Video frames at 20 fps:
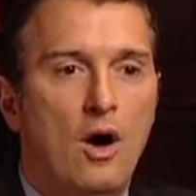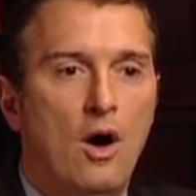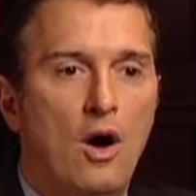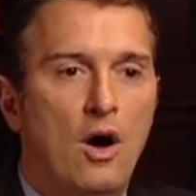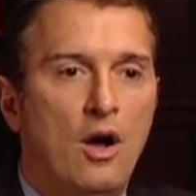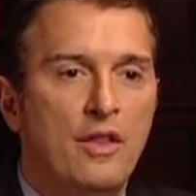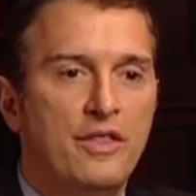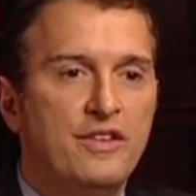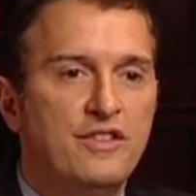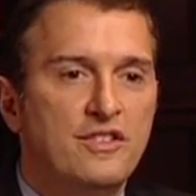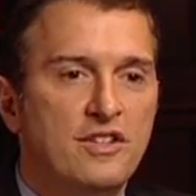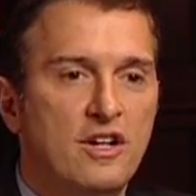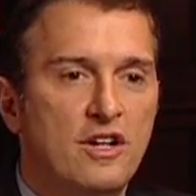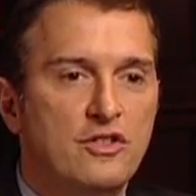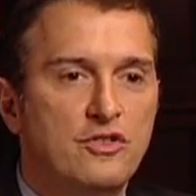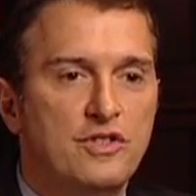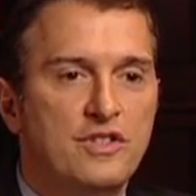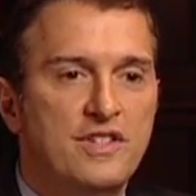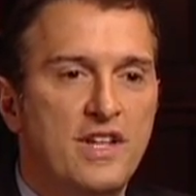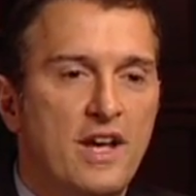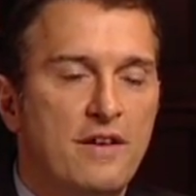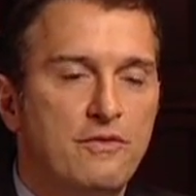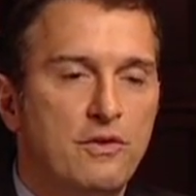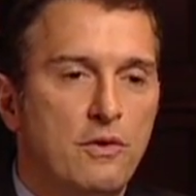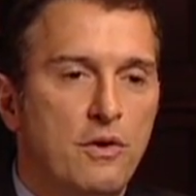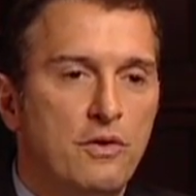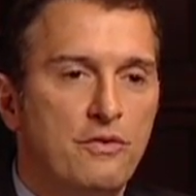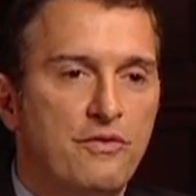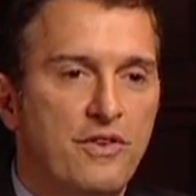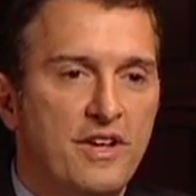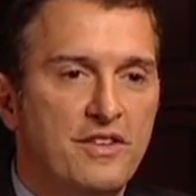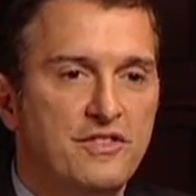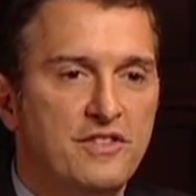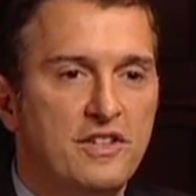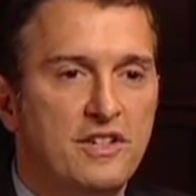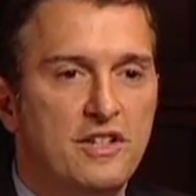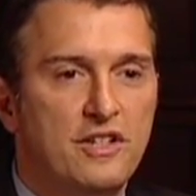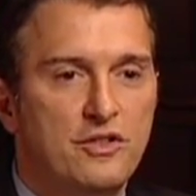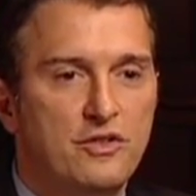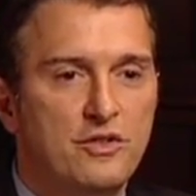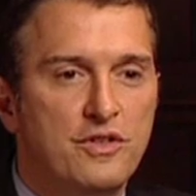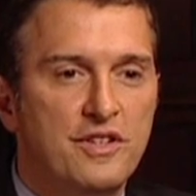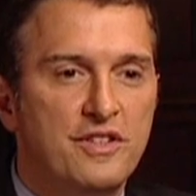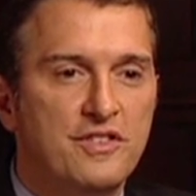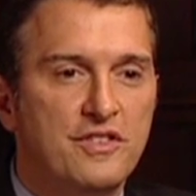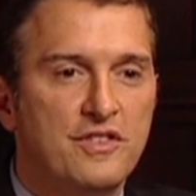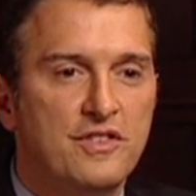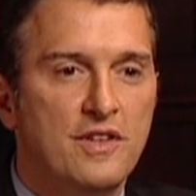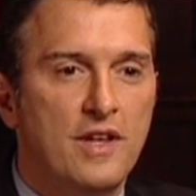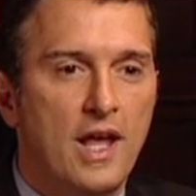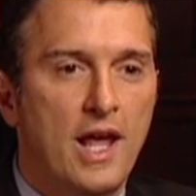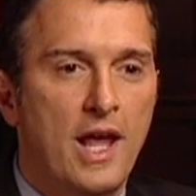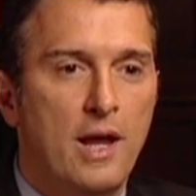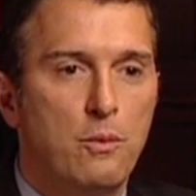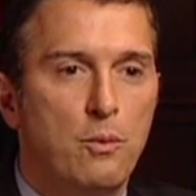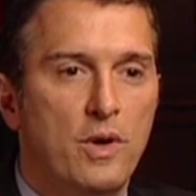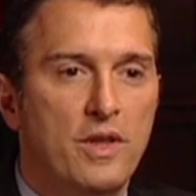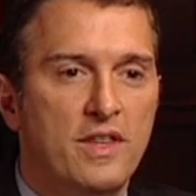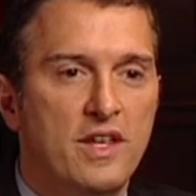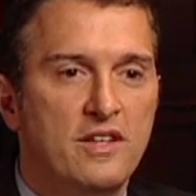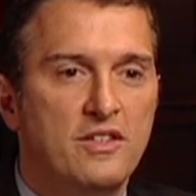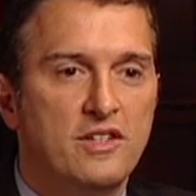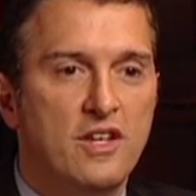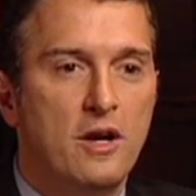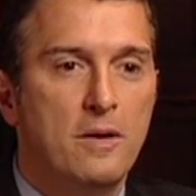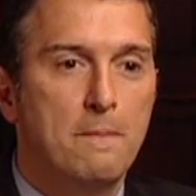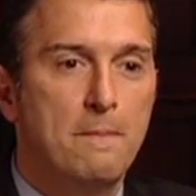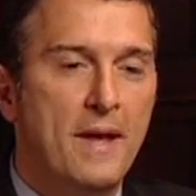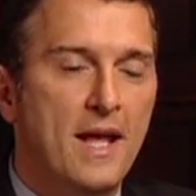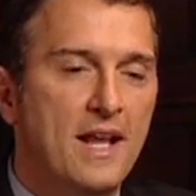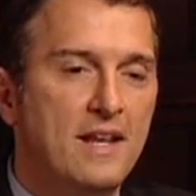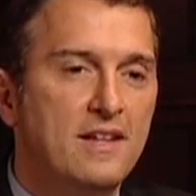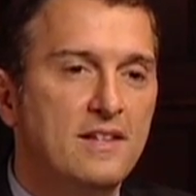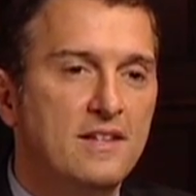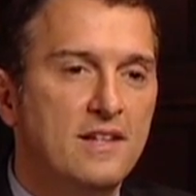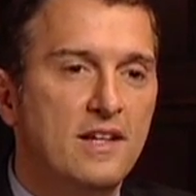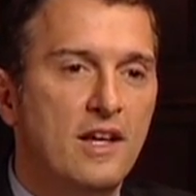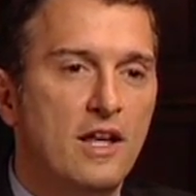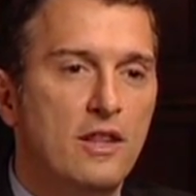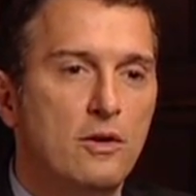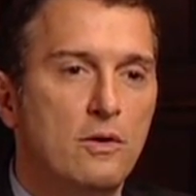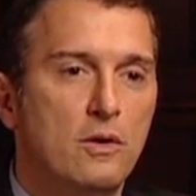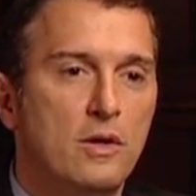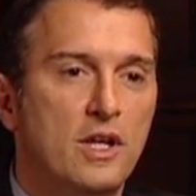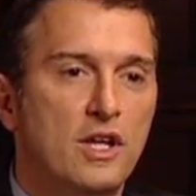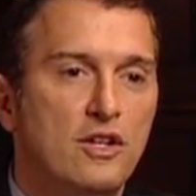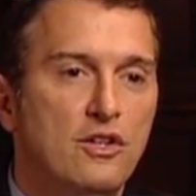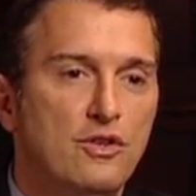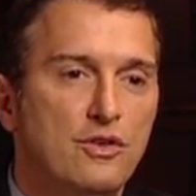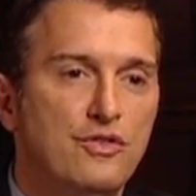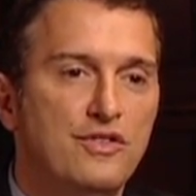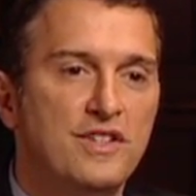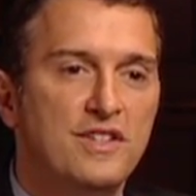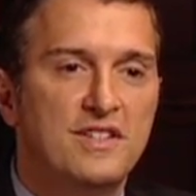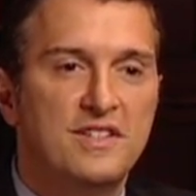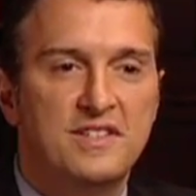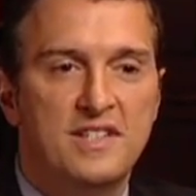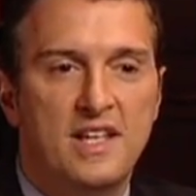All these countries have their own vested interests, and when they start banding together in using the